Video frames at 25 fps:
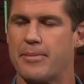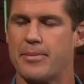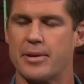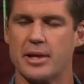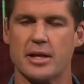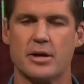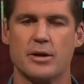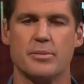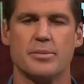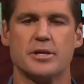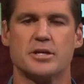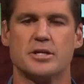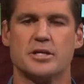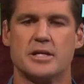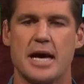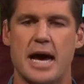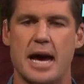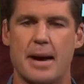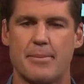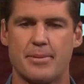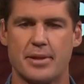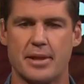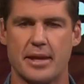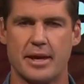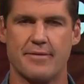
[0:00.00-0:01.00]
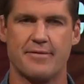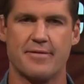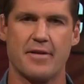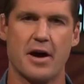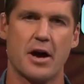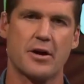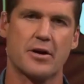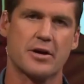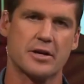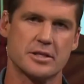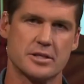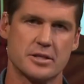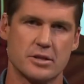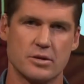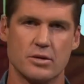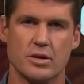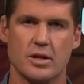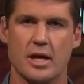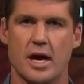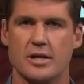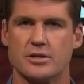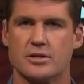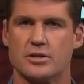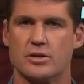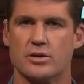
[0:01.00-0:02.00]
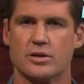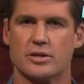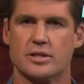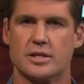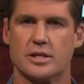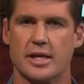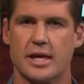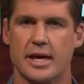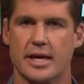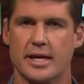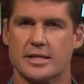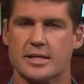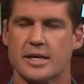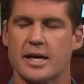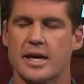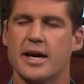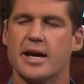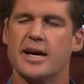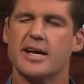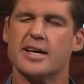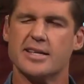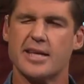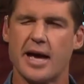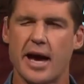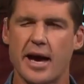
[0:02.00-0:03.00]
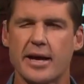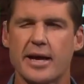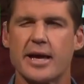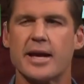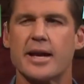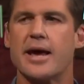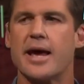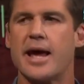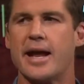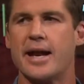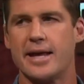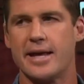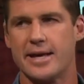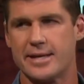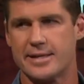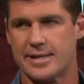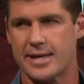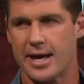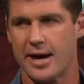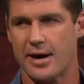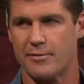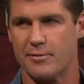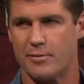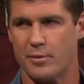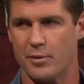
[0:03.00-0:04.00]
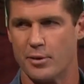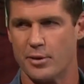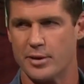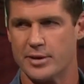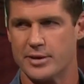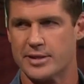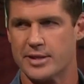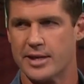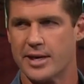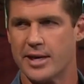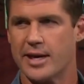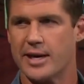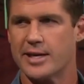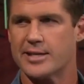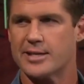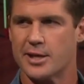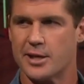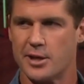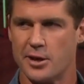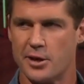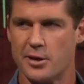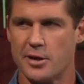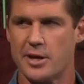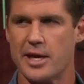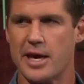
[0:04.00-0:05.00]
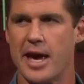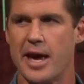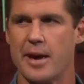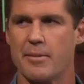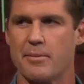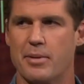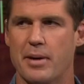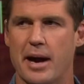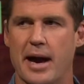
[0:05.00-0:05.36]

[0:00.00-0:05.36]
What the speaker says: a little bit, sharpen their focus and all those sorts of things. Don't get ahead of yourself, boys. It's a new campaign.